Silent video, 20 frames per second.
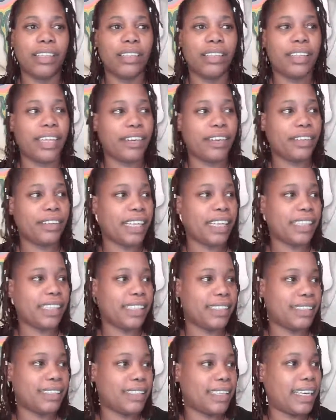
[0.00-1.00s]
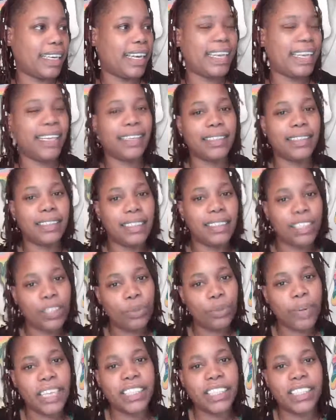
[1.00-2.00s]
they're like these hidden
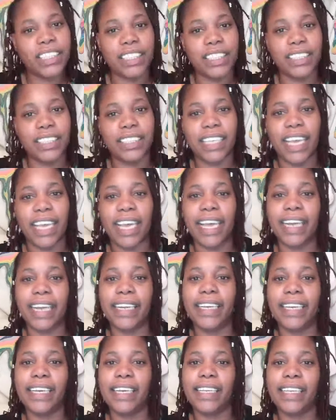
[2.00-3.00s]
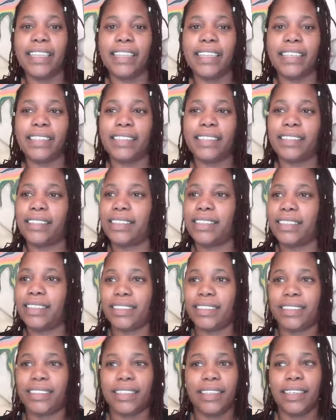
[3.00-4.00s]
situations and these
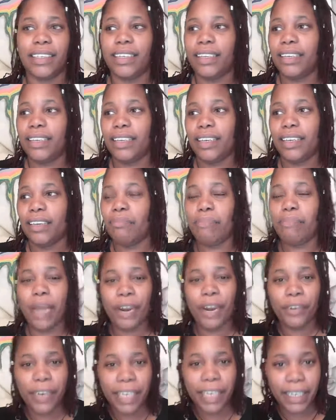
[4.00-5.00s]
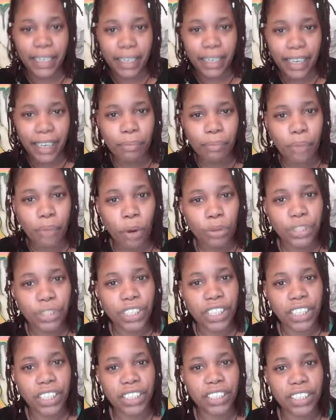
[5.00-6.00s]
buried
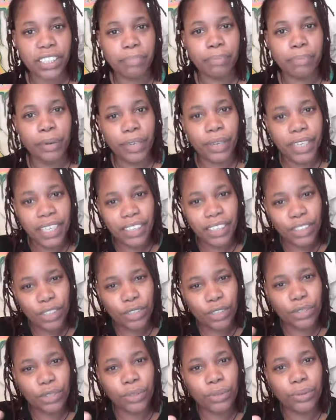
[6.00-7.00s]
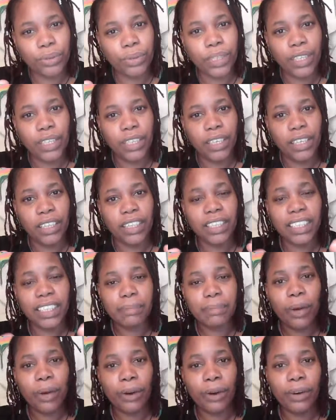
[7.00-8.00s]
emotions put into
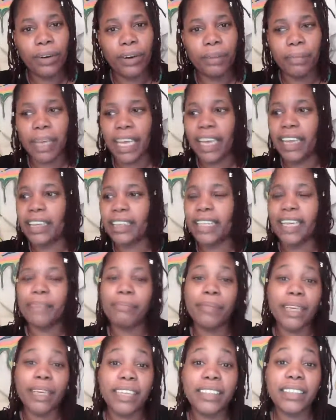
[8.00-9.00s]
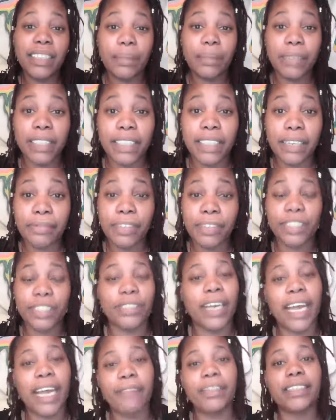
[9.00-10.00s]
this poem, and they mean something different
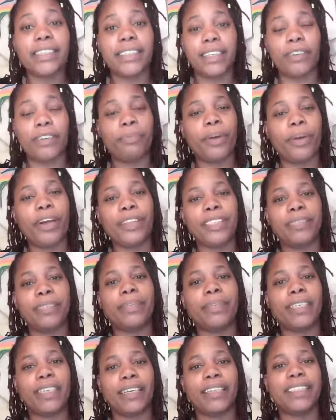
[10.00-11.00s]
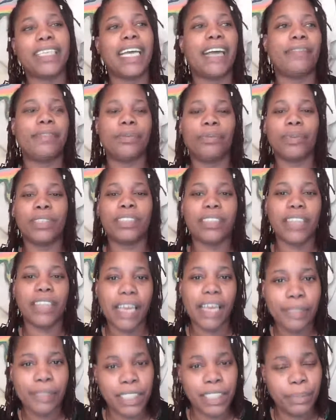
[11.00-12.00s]
to every single person because everyone's
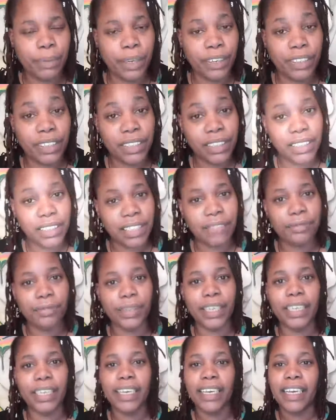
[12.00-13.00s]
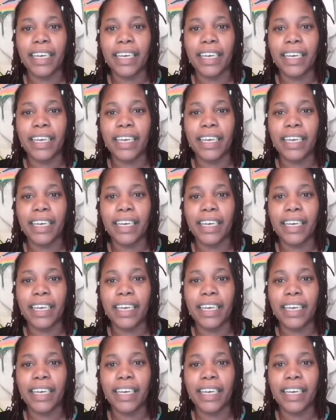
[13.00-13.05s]
life experience is different.